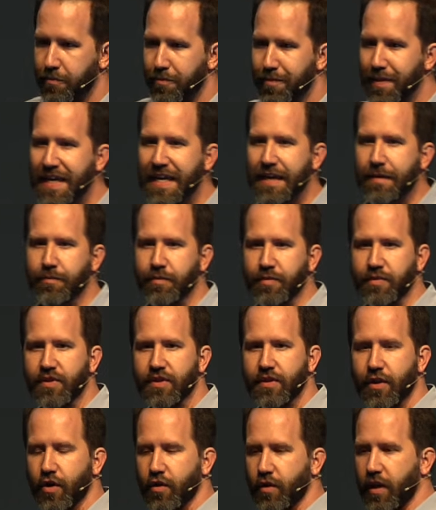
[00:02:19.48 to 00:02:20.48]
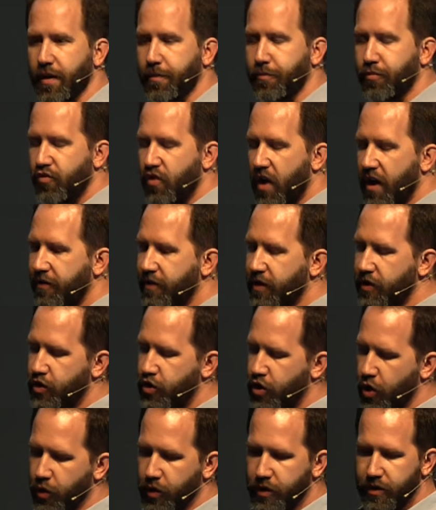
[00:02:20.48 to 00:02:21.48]
memes that are like private
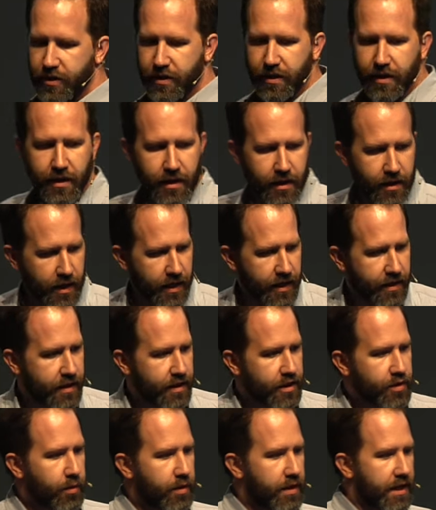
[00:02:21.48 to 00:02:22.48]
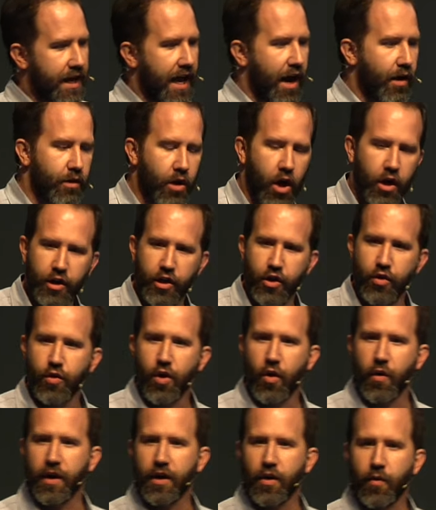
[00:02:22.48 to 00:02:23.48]
jokes, like this one, like how long are you
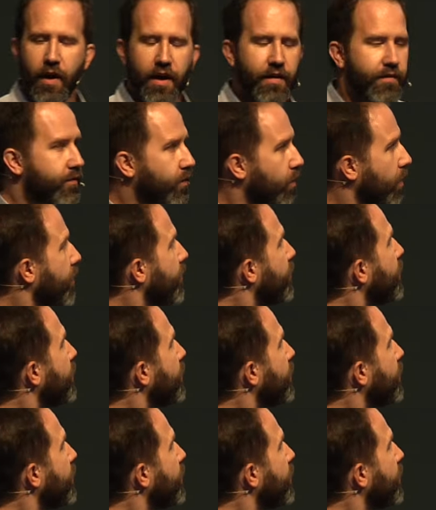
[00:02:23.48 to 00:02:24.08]
going away for?